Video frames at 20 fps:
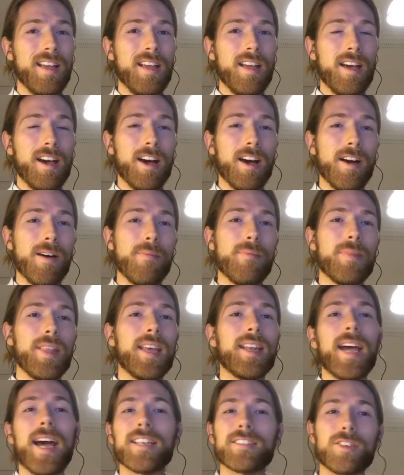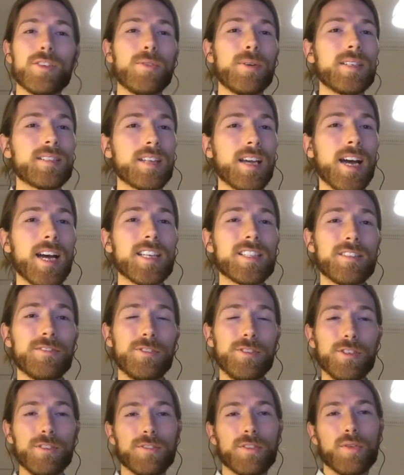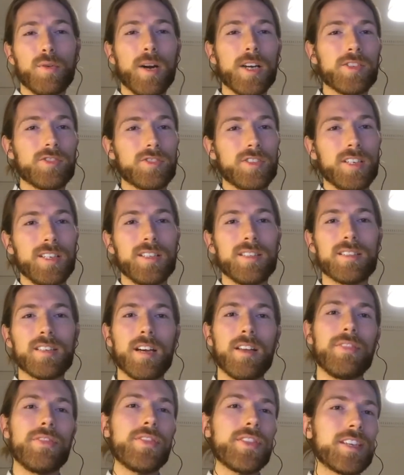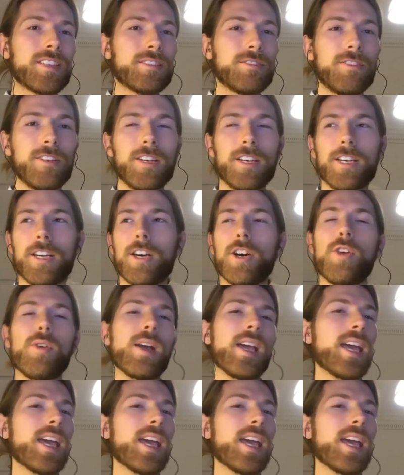And as always, guys, if you have questions on this video,